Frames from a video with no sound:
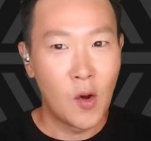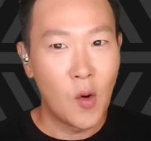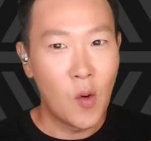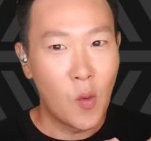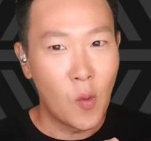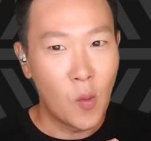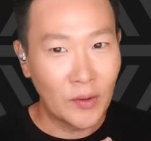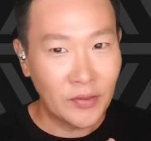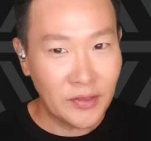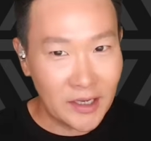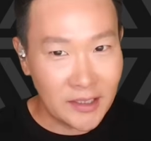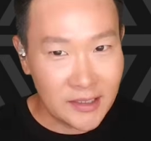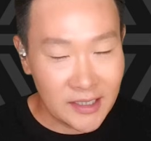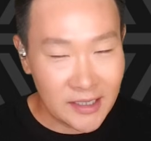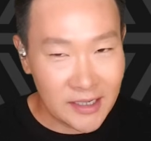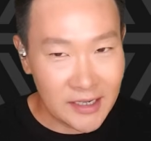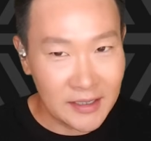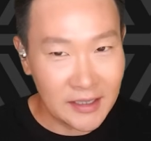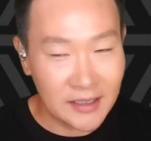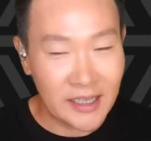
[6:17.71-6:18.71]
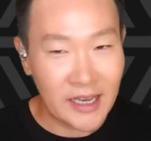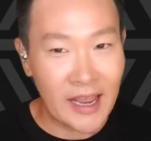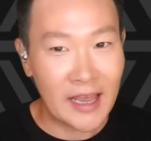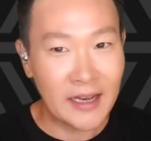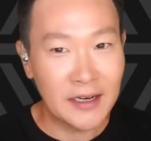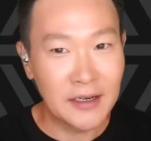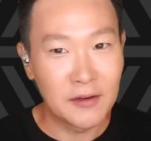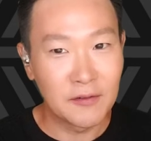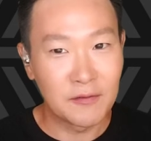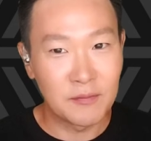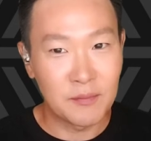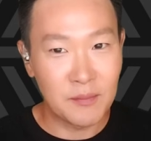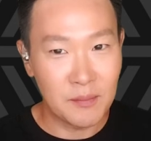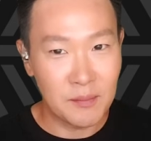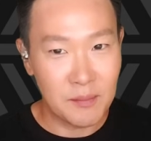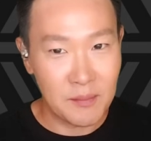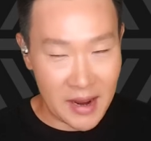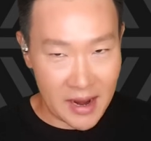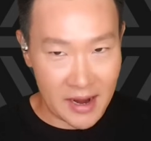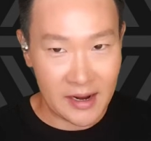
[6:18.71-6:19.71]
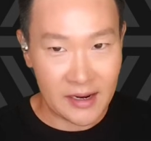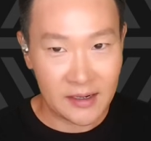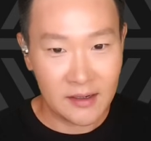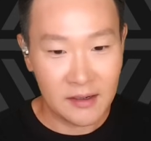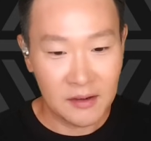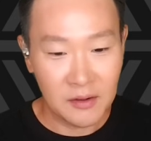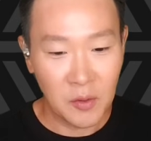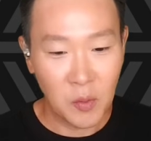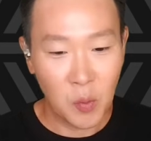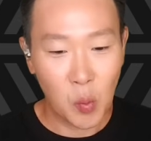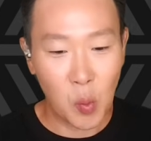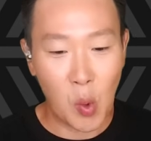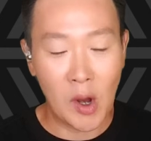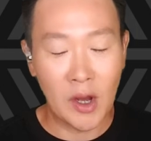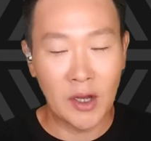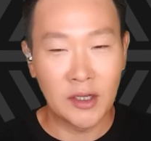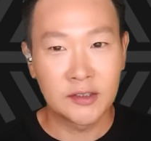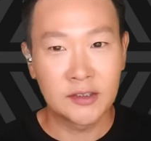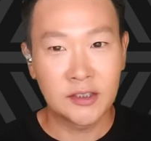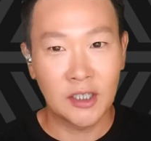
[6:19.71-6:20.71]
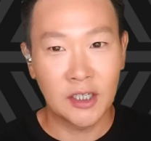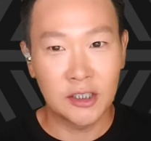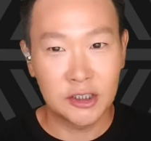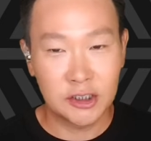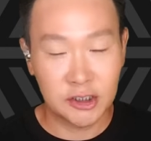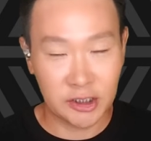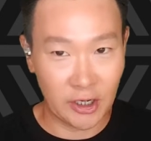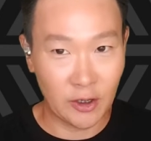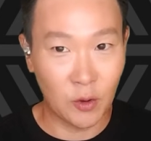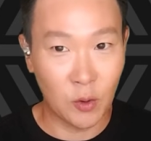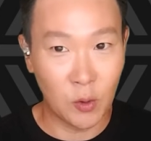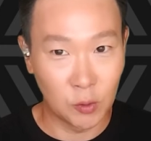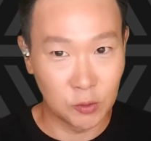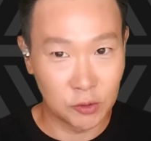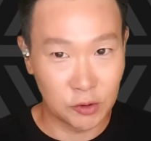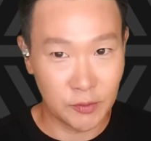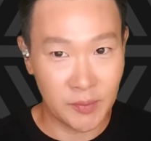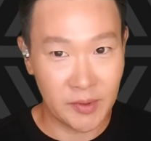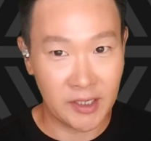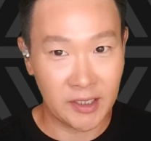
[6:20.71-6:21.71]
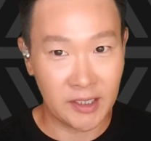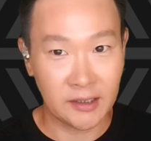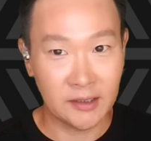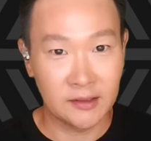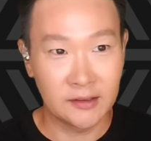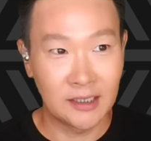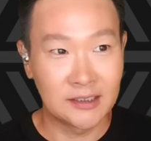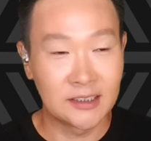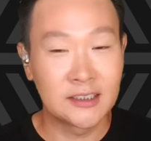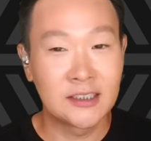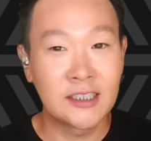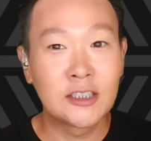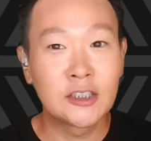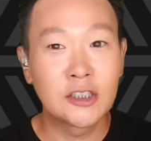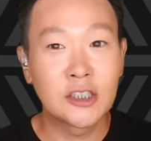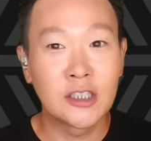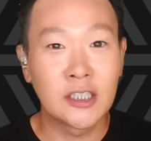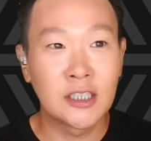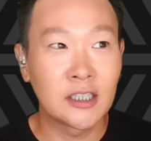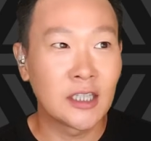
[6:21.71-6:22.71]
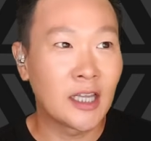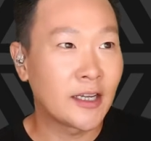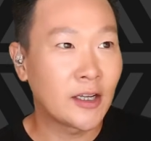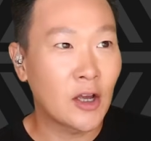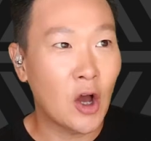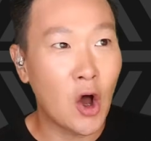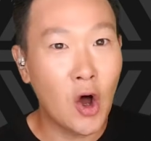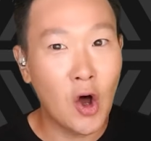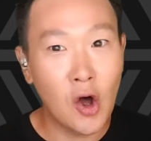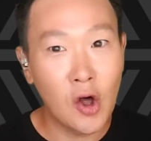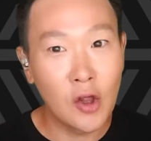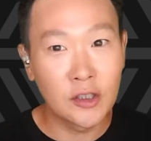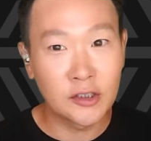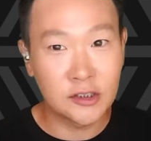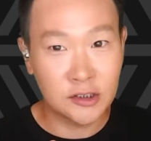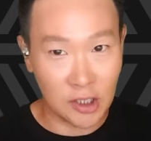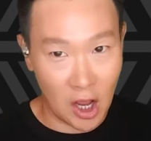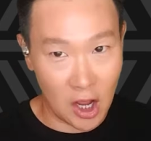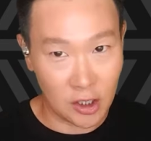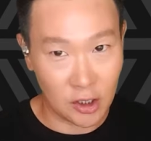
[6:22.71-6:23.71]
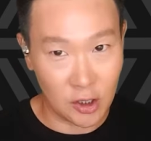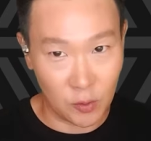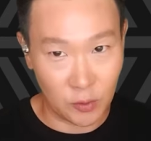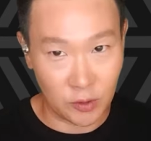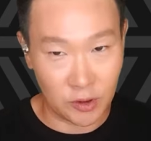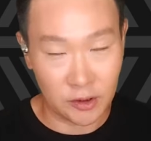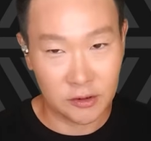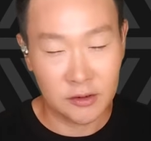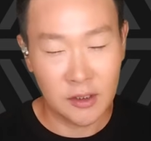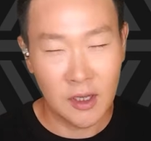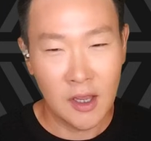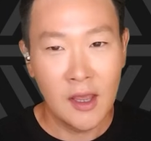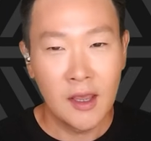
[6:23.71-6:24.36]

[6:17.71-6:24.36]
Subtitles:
What they did in the end of May was a shareholder meeting. That's essentially like all the stock owners.